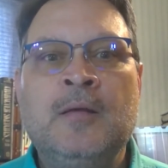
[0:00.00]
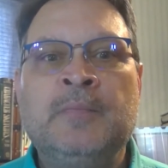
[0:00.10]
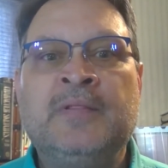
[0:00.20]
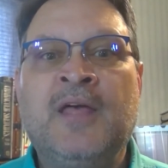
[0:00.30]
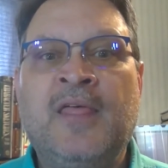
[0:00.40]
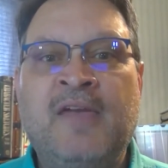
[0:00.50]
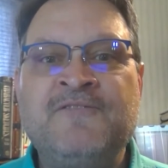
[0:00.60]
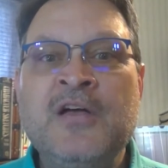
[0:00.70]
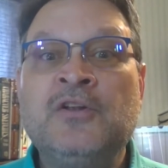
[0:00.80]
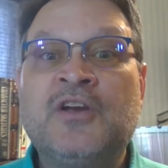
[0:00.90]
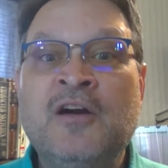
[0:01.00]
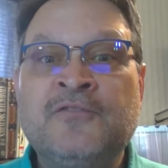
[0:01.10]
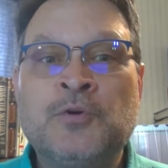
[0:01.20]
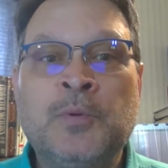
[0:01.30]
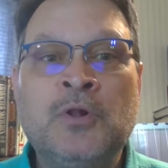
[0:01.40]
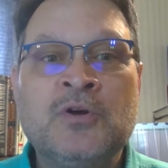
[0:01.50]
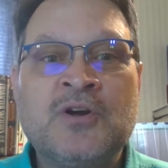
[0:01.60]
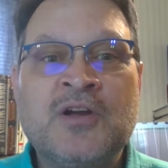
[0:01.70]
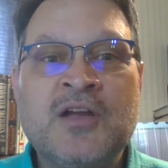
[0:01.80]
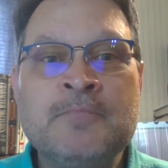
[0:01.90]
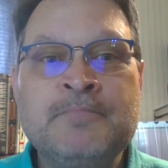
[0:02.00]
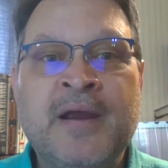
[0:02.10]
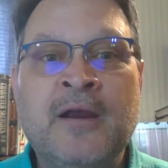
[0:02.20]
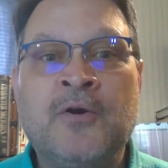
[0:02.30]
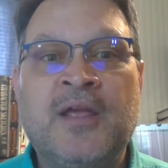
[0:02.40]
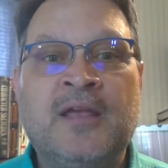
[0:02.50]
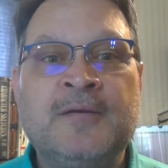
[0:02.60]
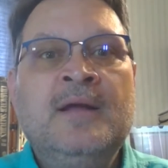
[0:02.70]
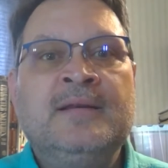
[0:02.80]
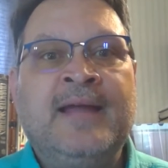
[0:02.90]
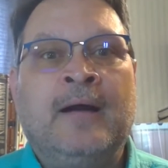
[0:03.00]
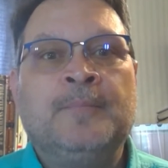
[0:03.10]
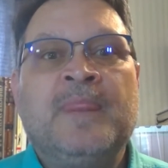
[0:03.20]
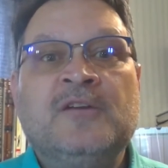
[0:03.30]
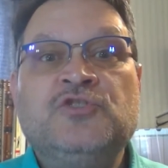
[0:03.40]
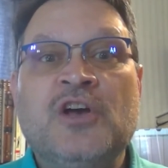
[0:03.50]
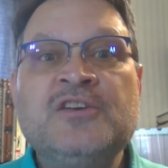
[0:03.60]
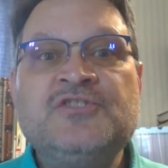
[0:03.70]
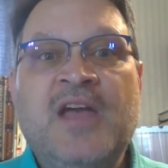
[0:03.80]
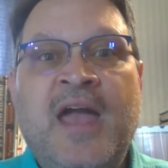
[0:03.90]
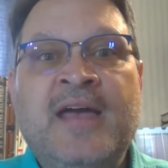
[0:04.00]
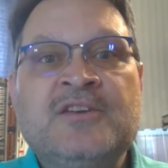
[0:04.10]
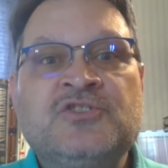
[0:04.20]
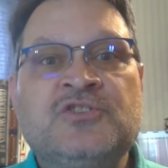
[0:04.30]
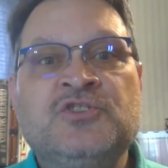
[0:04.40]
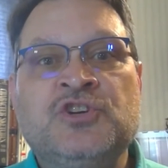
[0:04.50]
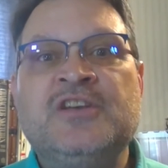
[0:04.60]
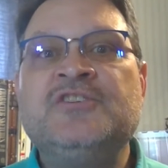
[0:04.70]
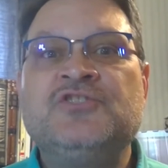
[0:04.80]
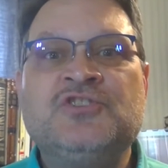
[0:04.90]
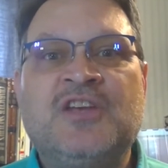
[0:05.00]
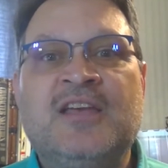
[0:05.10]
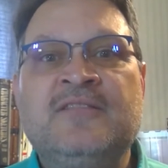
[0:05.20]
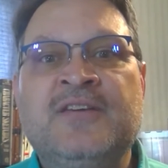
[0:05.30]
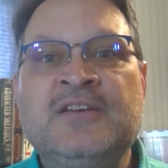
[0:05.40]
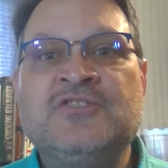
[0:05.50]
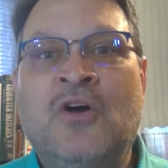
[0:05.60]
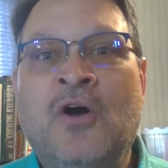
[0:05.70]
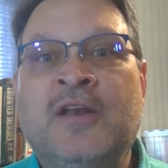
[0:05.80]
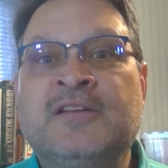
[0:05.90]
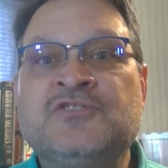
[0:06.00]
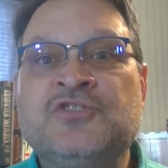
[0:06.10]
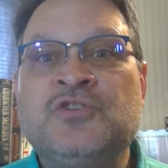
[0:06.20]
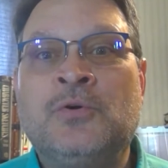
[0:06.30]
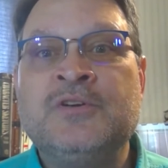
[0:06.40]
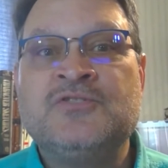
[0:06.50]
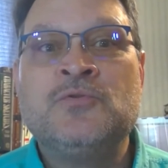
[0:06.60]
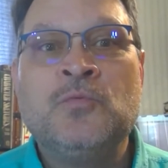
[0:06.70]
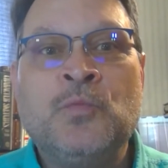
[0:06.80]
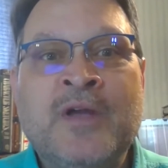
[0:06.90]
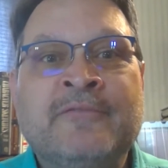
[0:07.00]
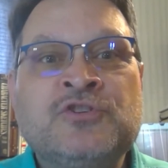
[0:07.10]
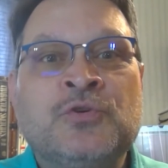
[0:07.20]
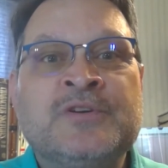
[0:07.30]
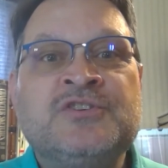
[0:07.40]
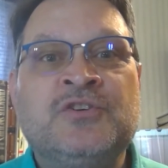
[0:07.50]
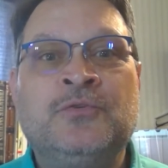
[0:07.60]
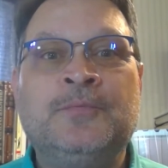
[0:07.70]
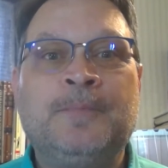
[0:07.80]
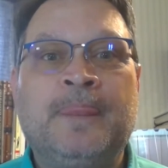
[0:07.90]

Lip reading: but that they felt comfortable comparing. Now, just as Jesus gave his audience a choice, we have a choice too.